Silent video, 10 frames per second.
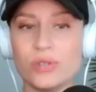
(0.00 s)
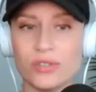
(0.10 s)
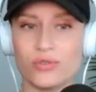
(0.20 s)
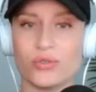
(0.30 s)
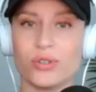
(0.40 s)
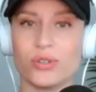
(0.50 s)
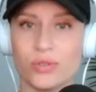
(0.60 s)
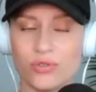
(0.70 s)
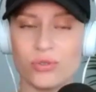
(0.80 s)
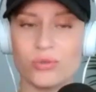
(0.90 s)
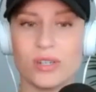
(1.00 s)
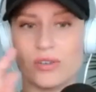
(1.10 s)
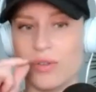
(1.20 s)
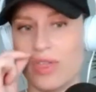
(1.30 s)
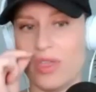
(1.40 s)
is Drew and Drew does
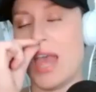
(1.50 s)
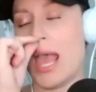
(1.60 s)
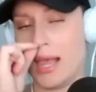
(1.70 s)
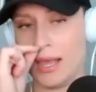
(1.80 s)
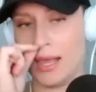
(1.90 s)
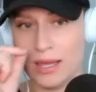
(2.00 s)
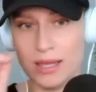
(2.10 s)
her thing.